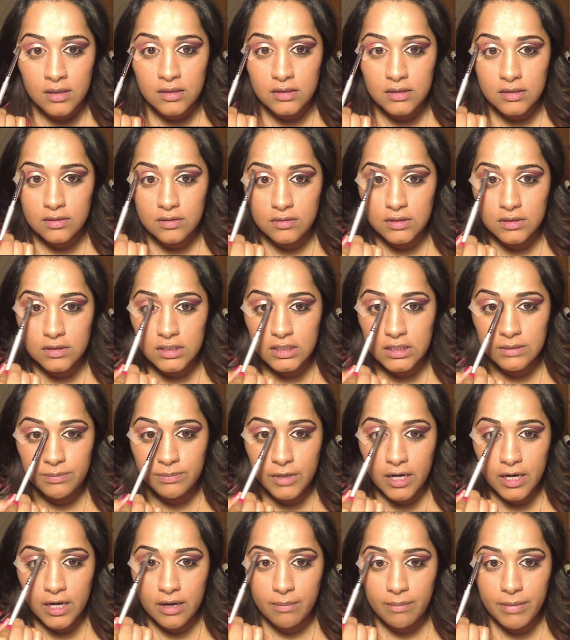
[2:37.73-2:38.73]
So just
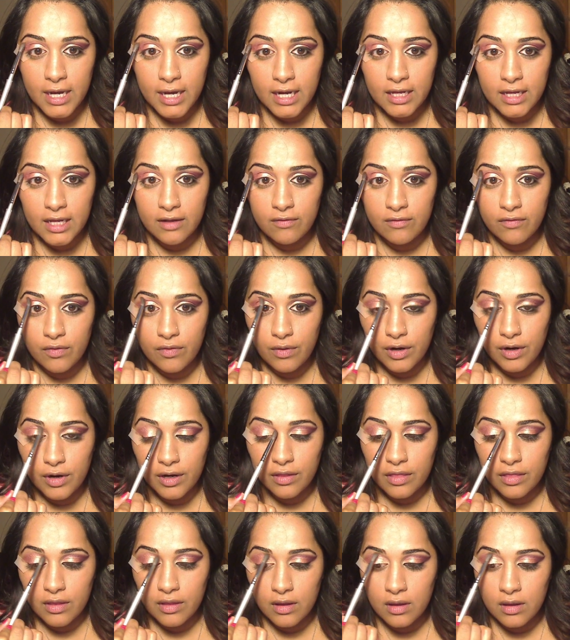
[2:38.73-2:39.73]
brought it back and
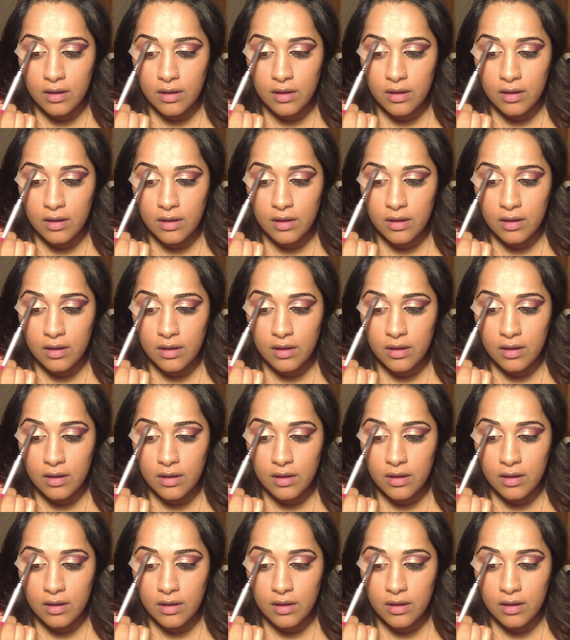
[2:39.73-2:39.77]
forth.